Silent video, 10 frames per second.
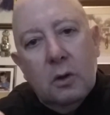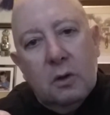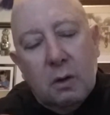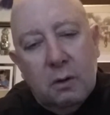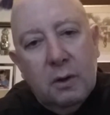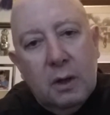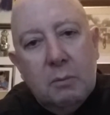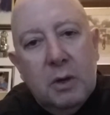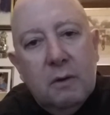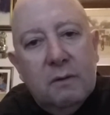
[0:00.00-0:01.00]
talk to
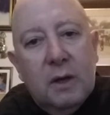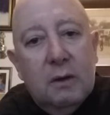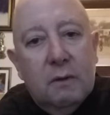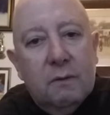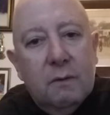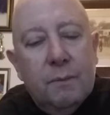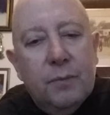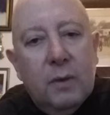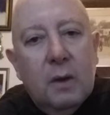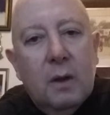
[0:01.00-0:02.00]
them and you say this.
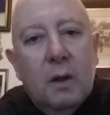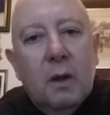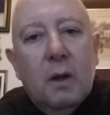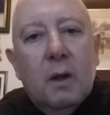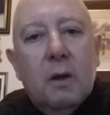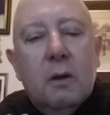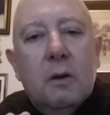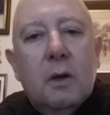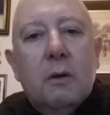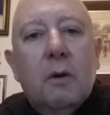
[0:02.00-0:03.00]

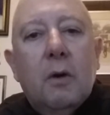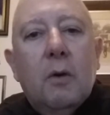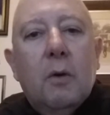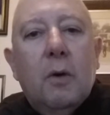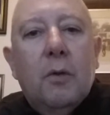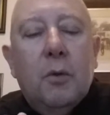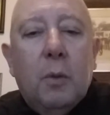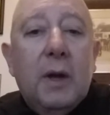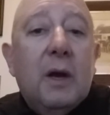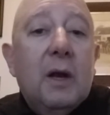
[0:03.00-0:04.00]
You know, the
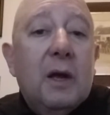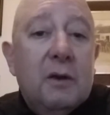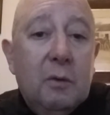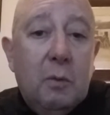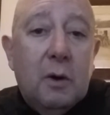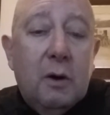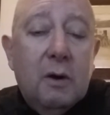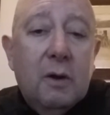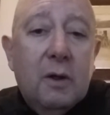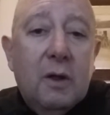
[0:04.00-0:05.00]
way I like to
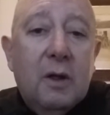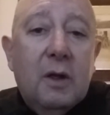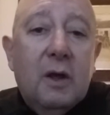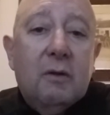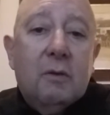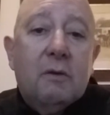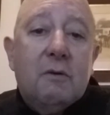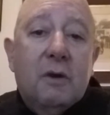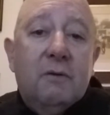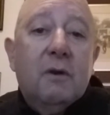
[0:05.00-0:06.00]
work is with
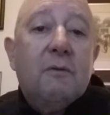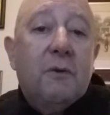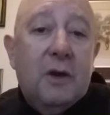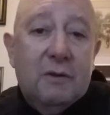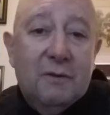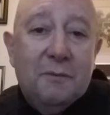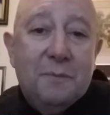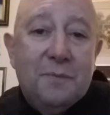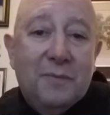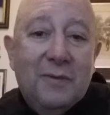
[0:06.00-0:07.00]
trusted friends.
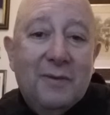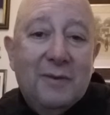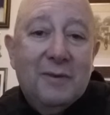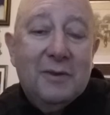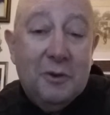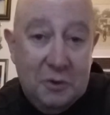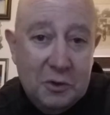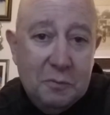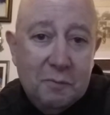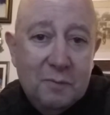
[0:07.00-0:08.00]
Don't
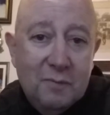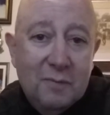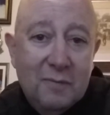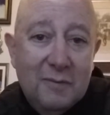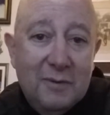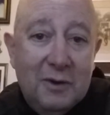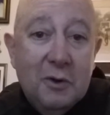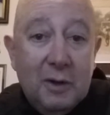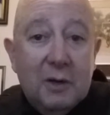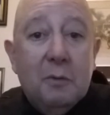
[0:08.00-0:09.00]
you? Right?
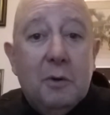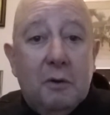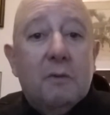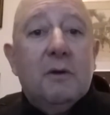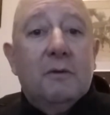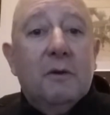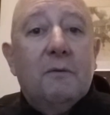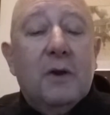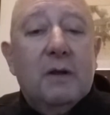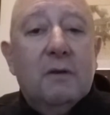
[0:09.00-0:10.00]
You like to work with
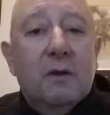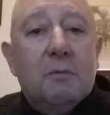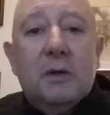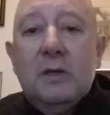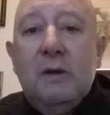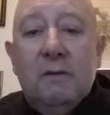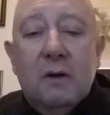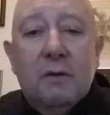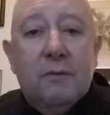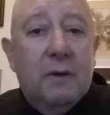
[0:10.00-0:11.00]
trusted friends. It's much
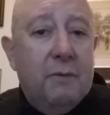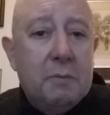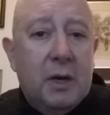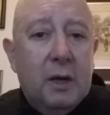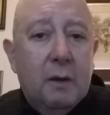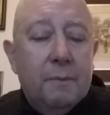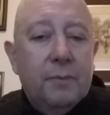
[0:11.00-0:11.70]
easier for everybody.